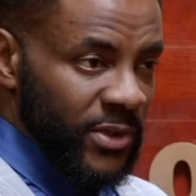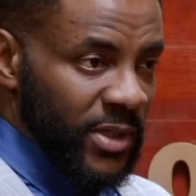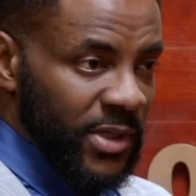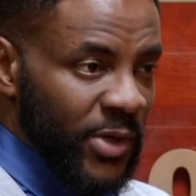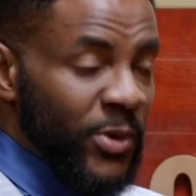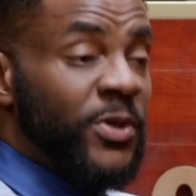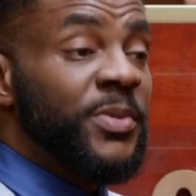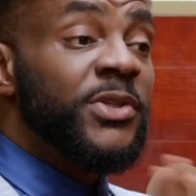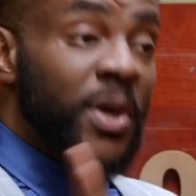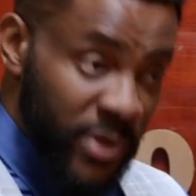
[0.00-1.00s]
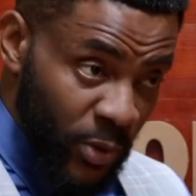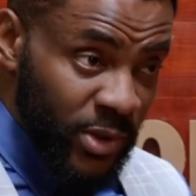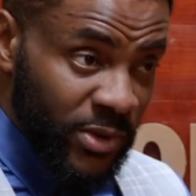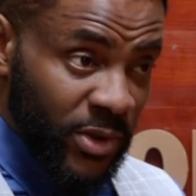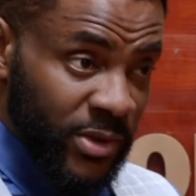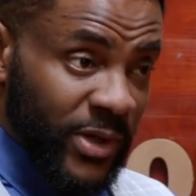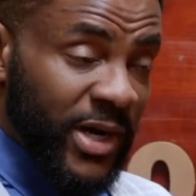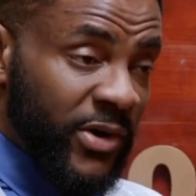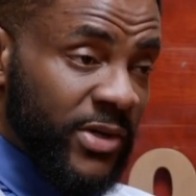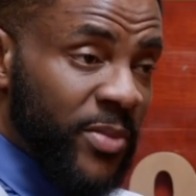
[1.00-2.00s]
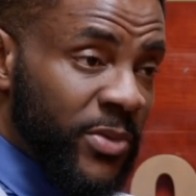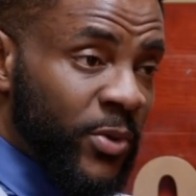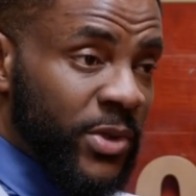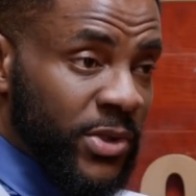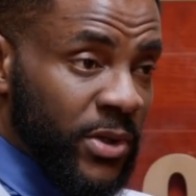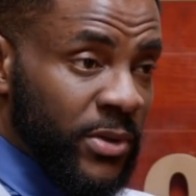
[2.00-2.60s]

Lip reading: on the 3 weeks. If something was done, you agree something was done?